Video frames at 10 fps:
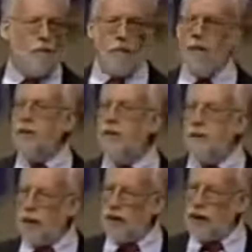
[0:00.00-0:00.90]
But we
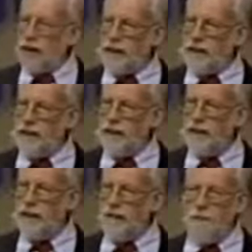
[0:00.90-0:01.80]
do know this.
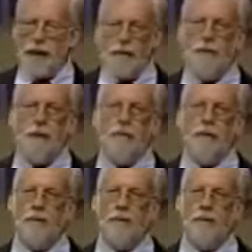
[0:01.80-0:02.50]
Many people